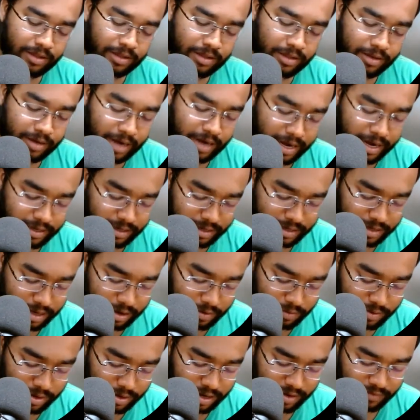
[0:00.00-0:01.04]
write it
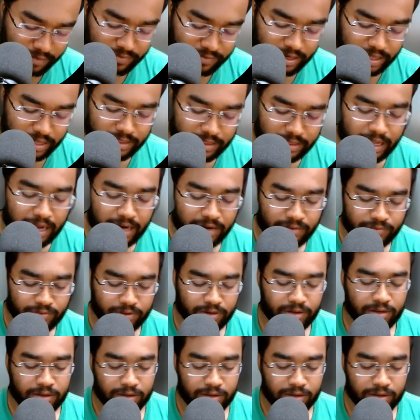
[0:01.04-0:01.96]
down, and after that